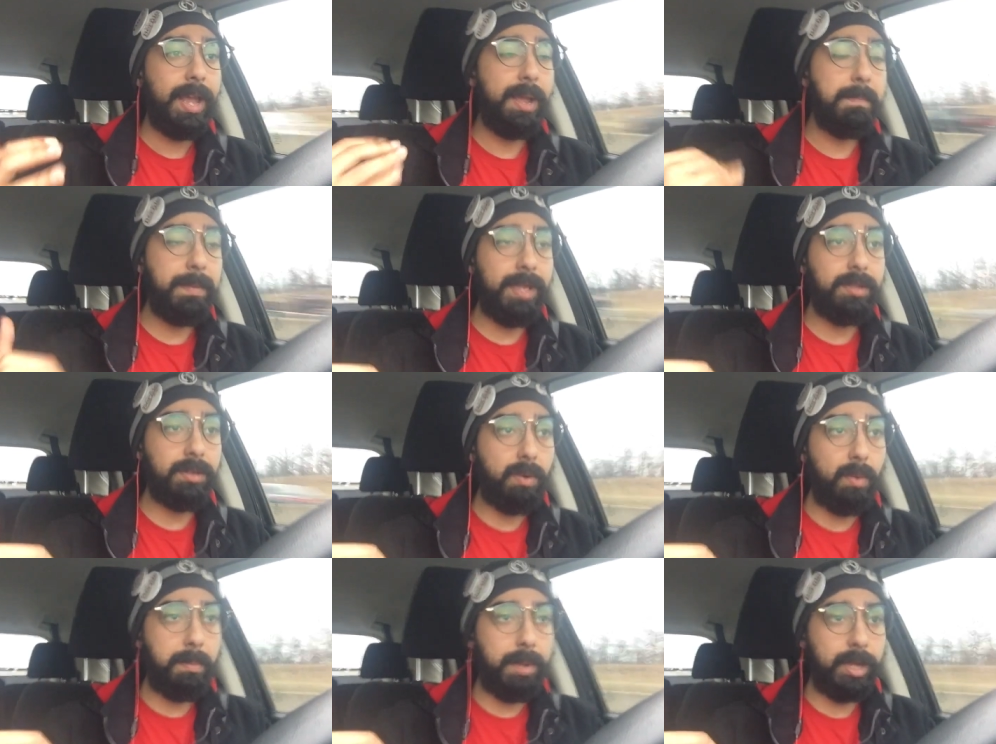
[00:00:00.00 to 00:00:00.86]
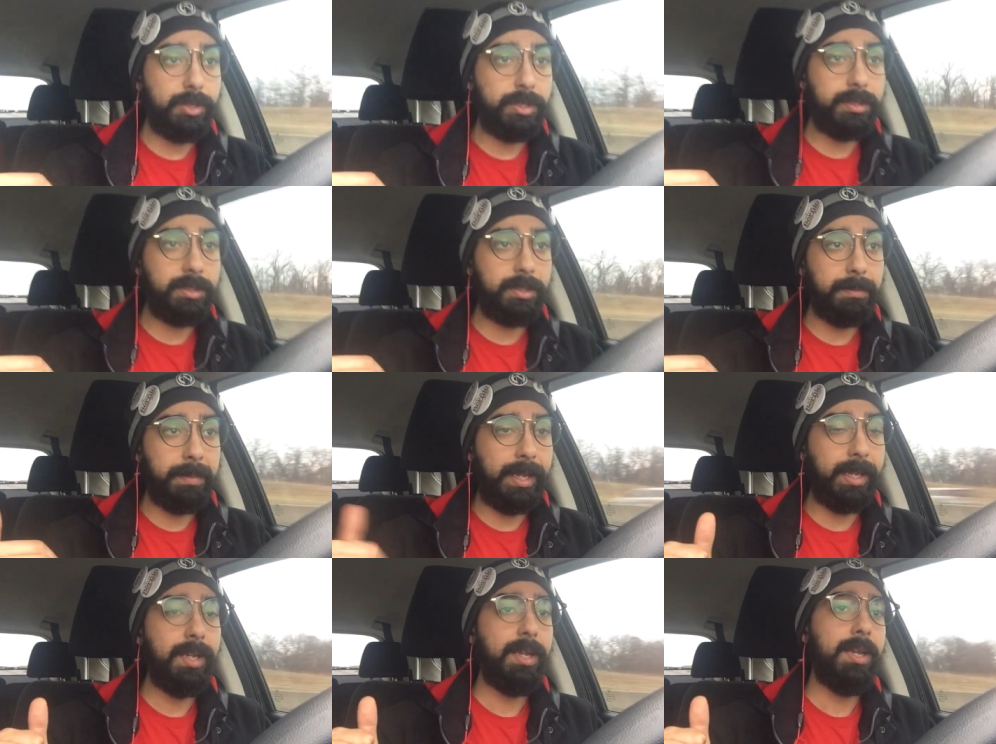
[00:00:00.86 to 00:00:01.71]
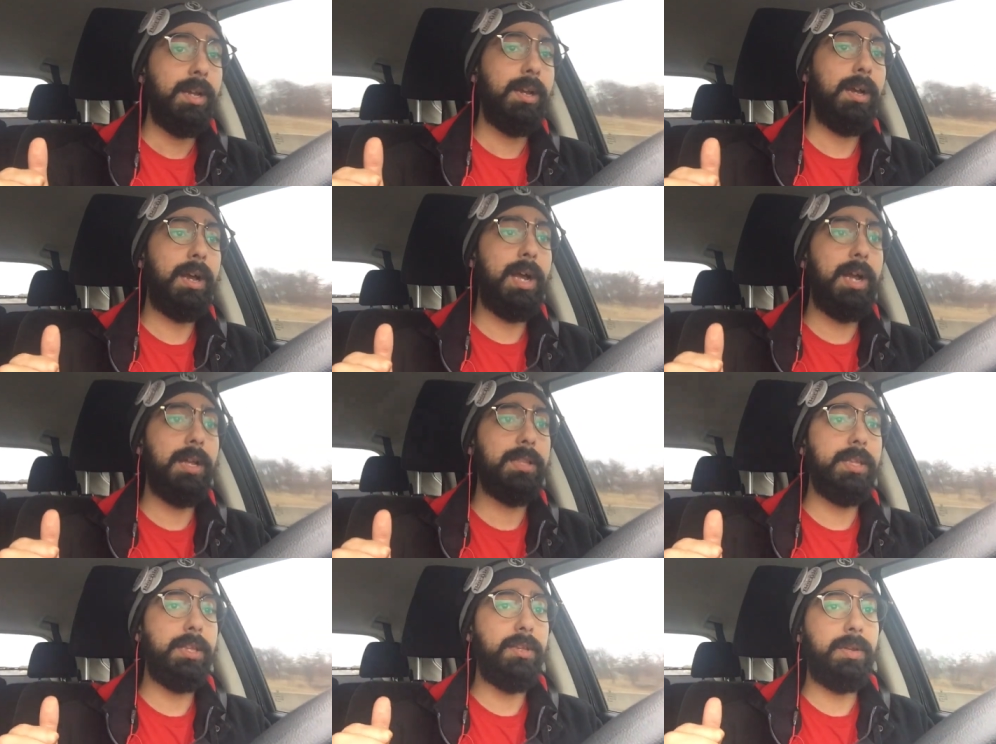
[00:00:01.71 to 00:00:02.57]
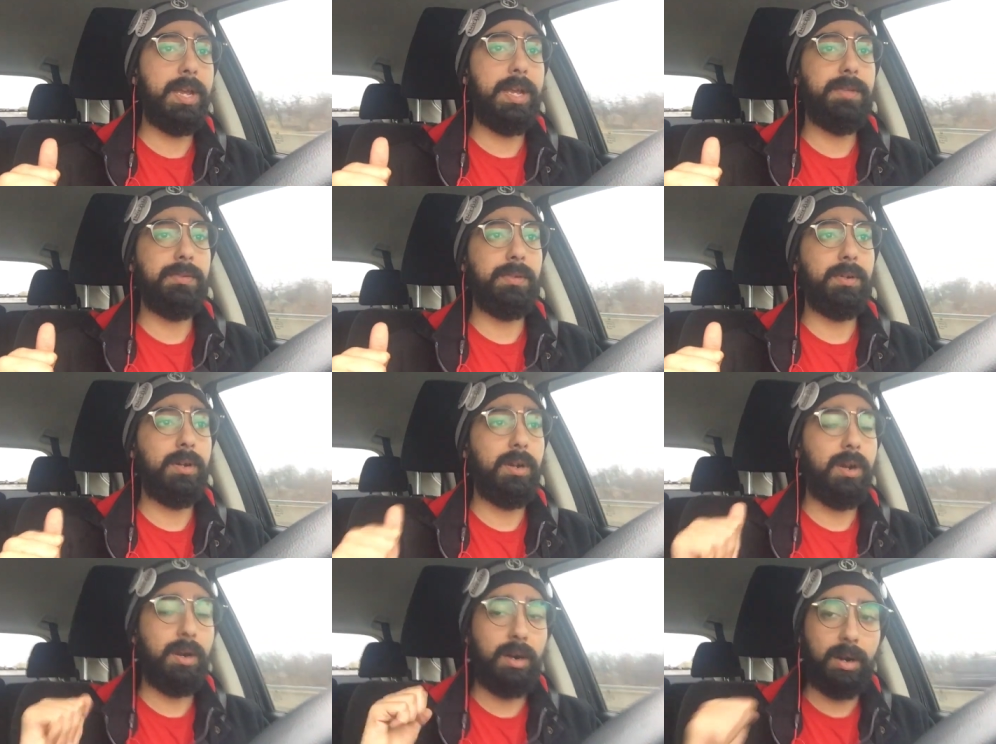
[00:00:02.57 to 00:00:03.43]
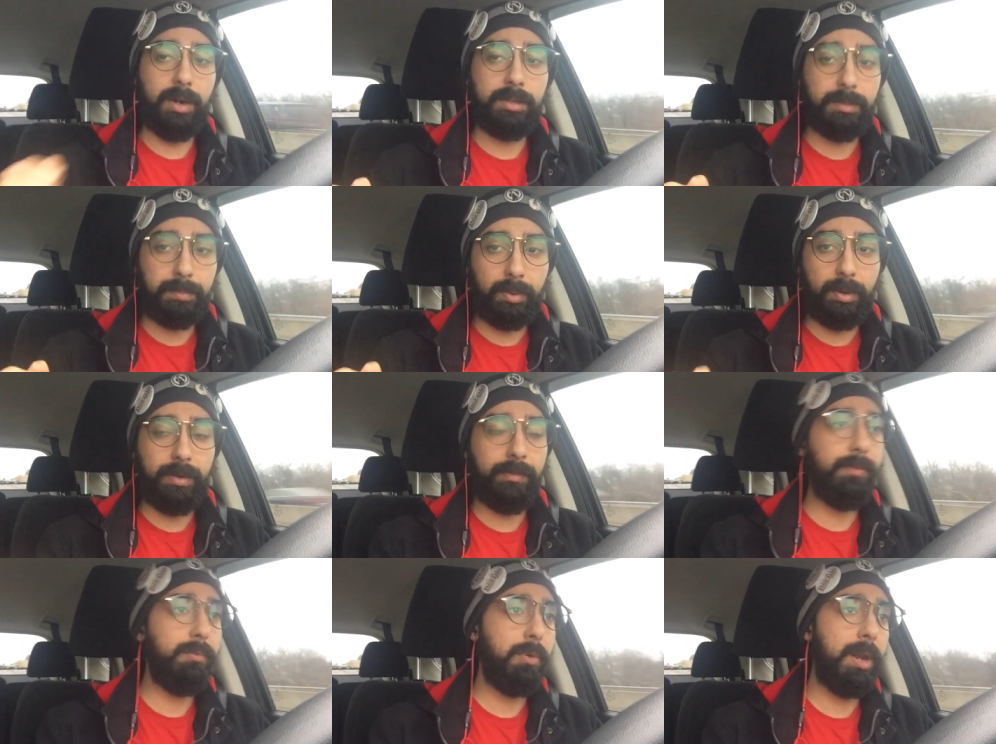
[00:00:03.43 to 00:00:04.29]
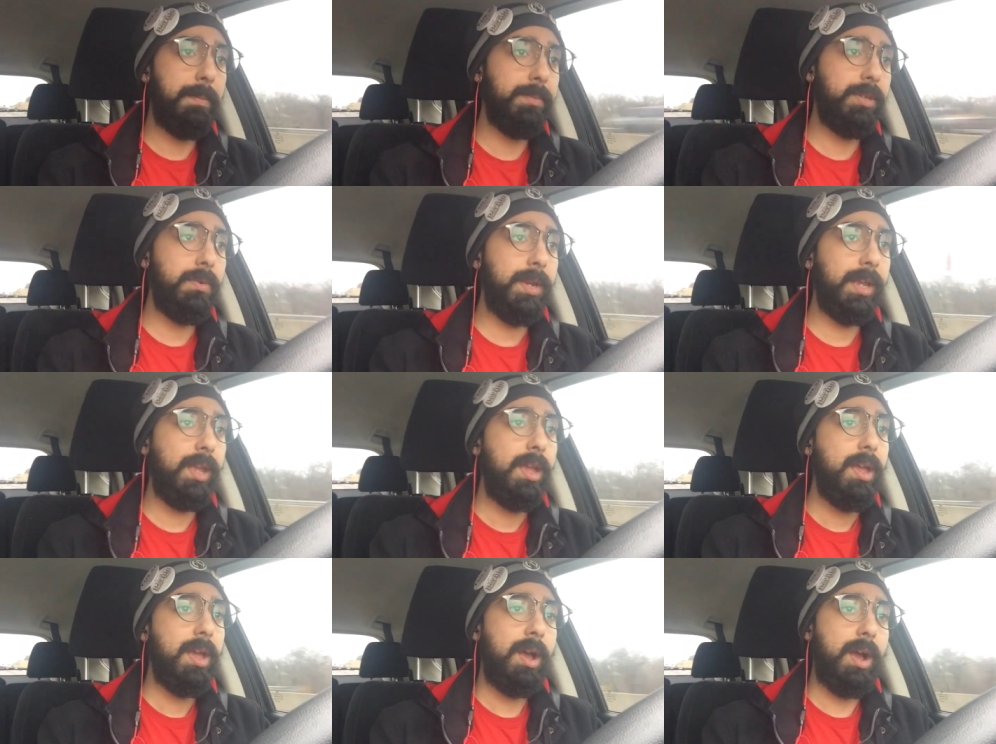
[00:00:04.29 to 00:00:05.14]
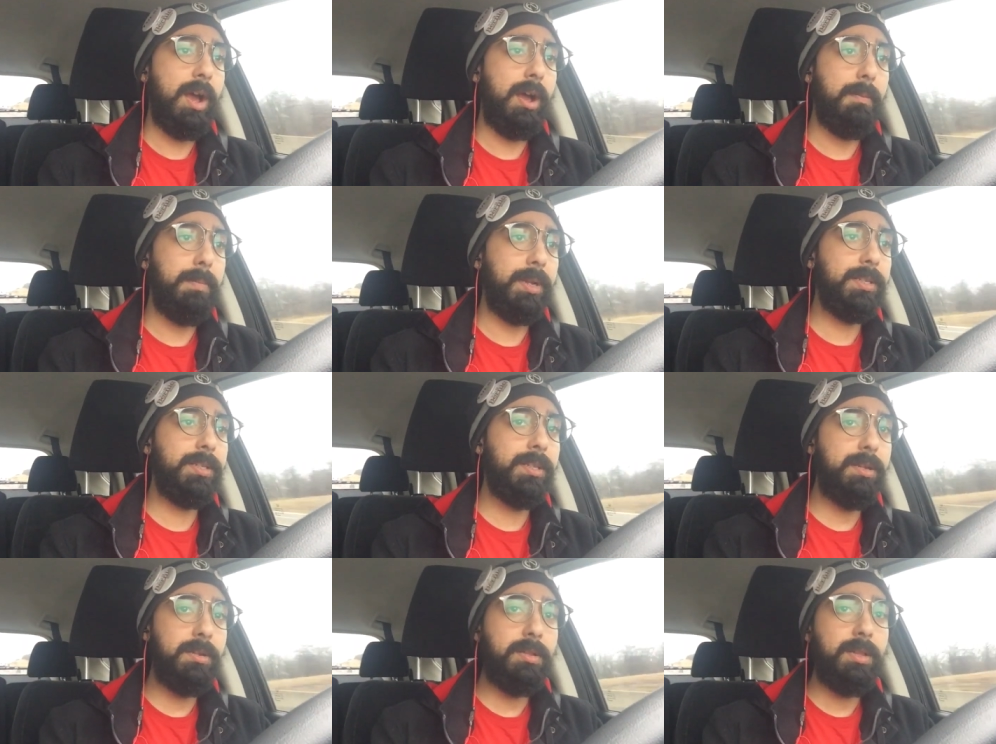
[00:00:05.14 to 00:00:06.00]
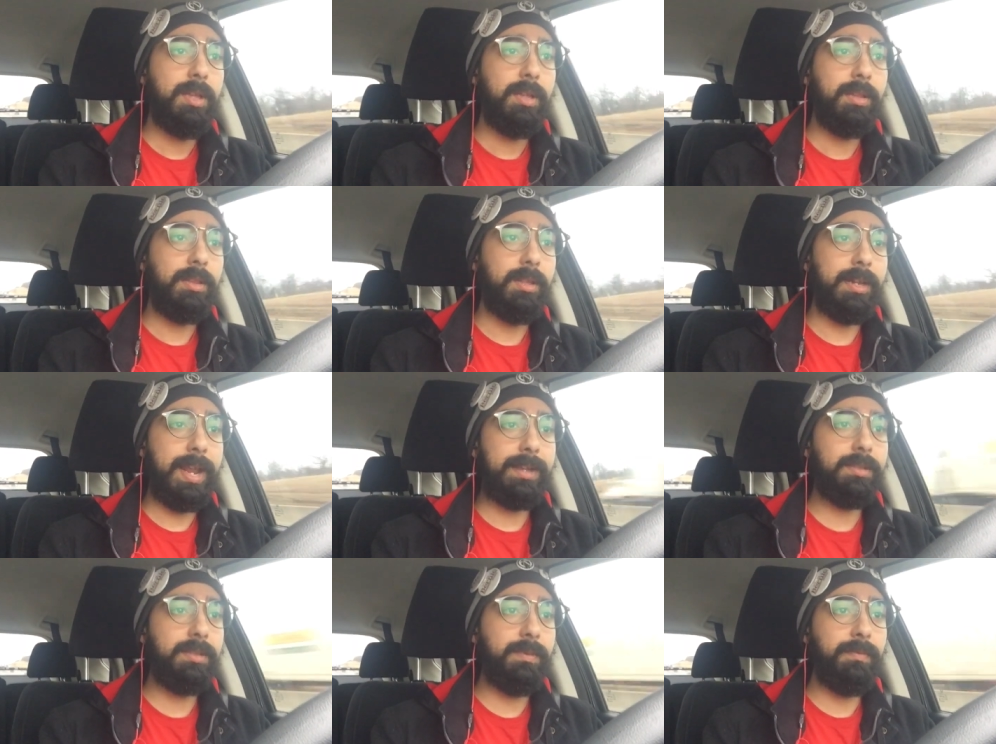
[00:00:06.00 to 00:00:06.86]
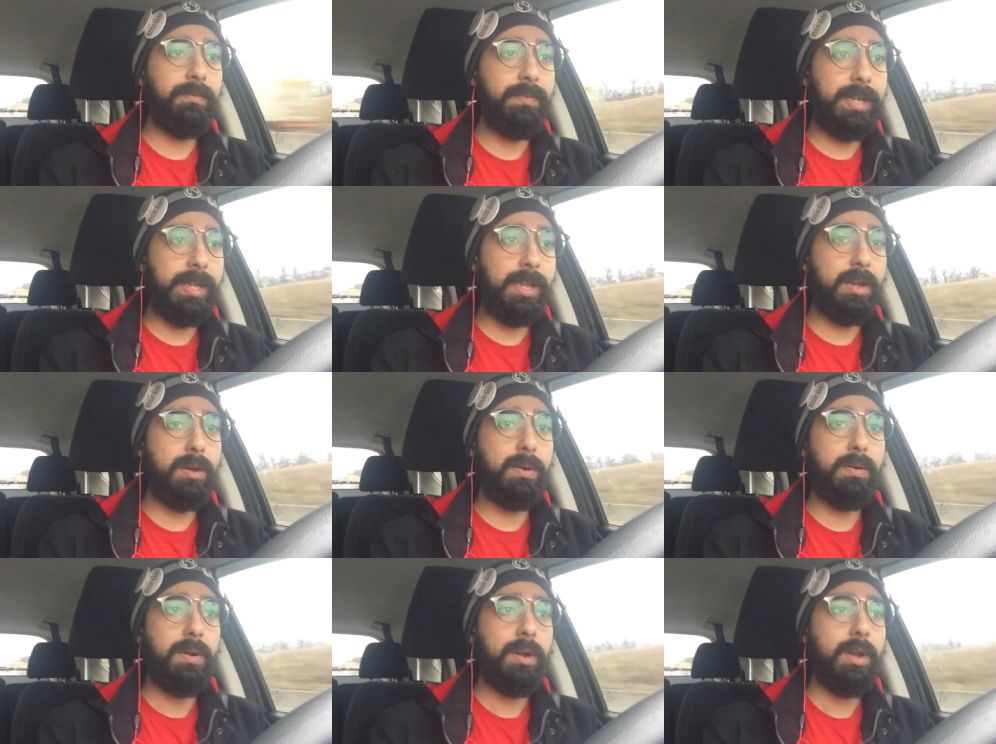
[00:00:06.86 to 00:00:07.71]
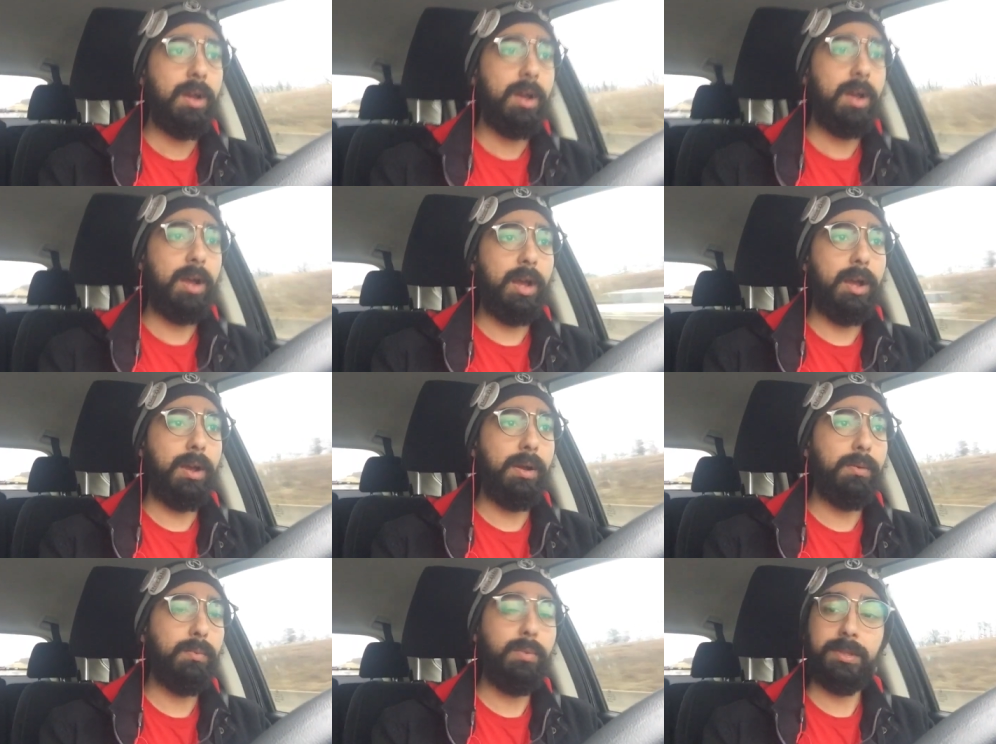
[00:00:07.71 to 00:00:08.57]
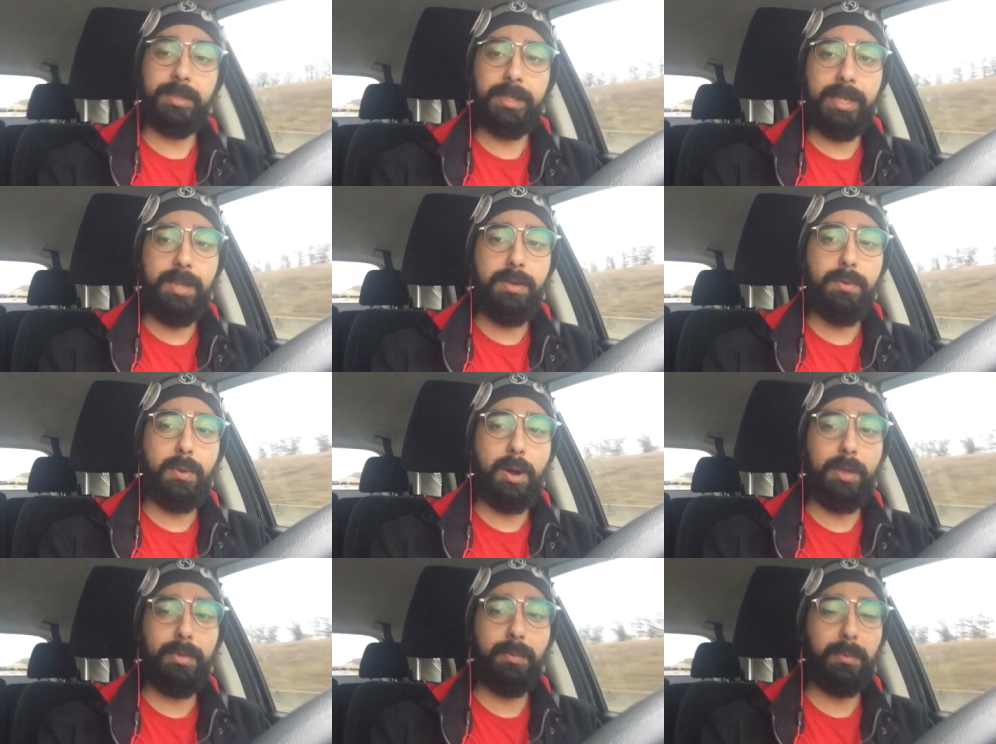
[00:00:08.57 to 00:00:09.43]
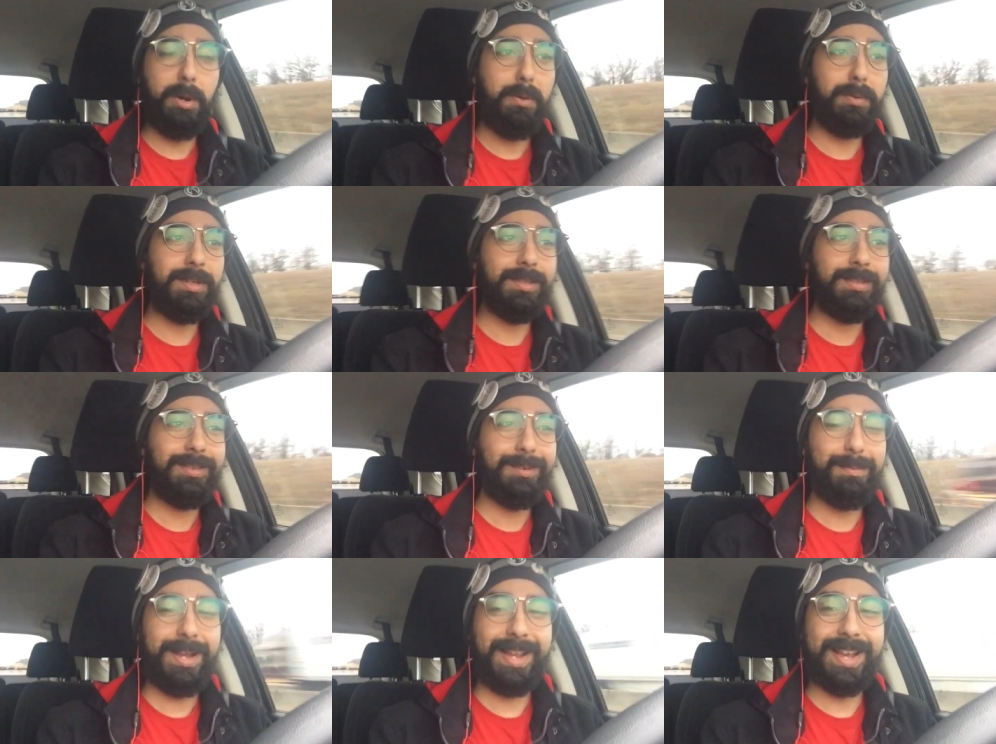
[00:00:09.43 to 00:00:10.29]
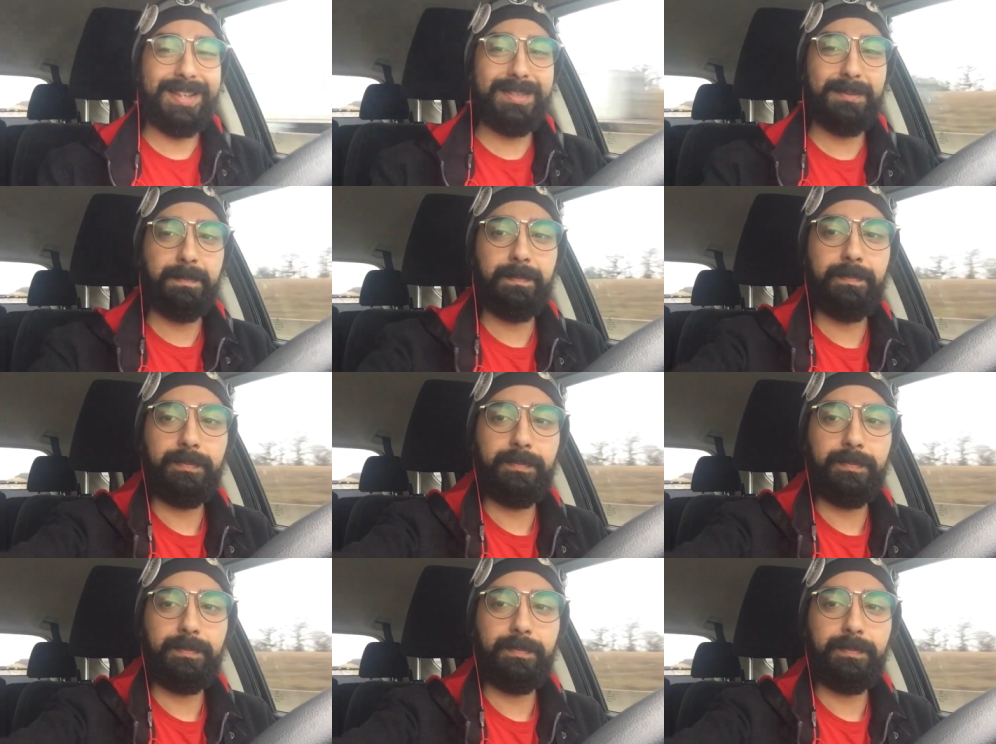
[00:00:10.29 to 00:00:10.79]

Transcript: It means a whole bunches to me that you guys are supportive of what I'm doing. But till the next video, we'll see you on the road. Bye, guys.